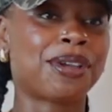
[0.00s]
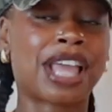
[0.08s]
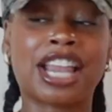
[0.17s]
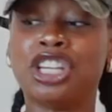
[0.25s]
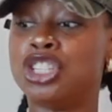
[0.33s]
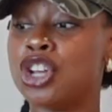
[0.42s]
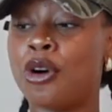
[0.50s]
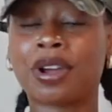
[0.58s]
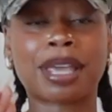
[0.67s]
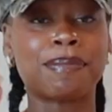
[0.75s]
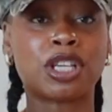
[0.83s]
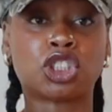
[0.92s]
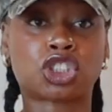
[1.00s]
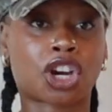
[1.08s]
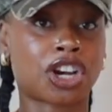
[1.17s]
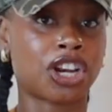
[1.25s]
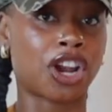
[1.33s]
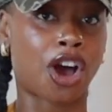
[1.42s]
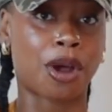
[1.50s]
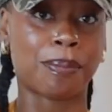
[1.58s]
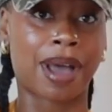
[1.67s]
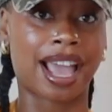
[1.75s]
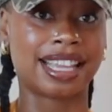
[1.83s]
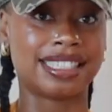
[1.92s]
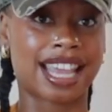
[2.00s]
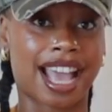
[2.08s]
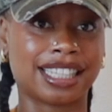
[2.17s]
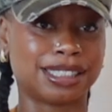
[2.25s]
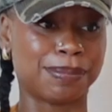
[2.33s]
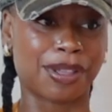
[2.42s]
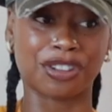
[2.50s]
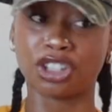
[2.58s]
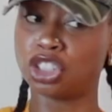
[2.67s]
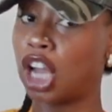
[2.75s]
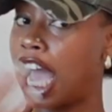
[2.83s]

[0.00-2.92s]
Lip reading: And don't get me started on my dad's mother.